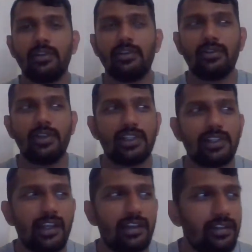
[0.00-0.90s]
So it's
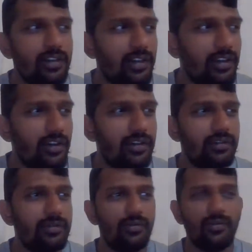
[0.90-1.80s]
like
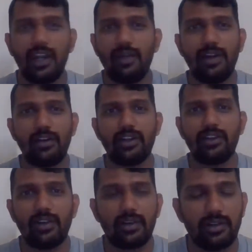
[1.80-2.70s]
when I'm entering
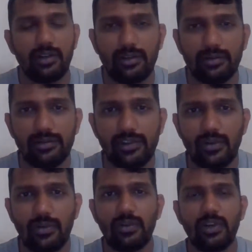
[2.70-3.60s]
your
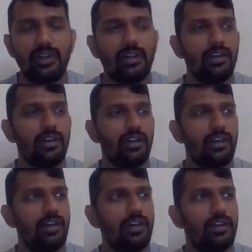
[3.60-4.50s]
store
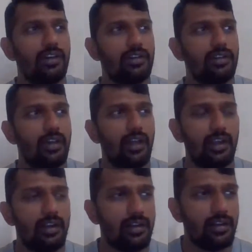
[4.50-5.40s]

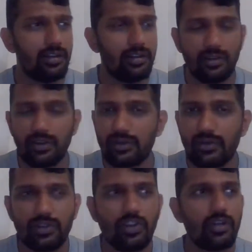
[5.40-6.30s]
and your
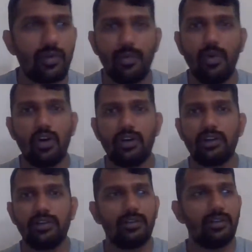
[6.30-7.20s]
store is order pot,
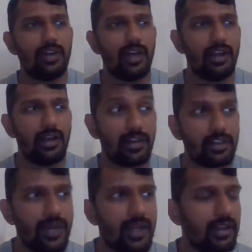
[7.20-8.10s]
and I'm
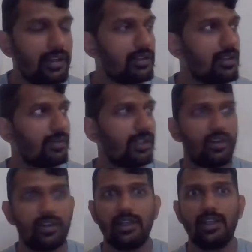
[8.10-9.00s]
expecting something
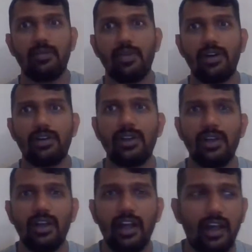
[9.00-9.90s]
authentic pot,
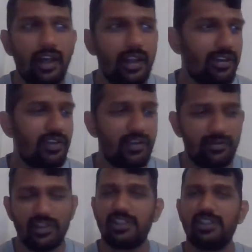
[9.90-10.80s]
and you have
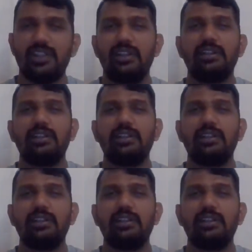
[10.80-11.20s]
just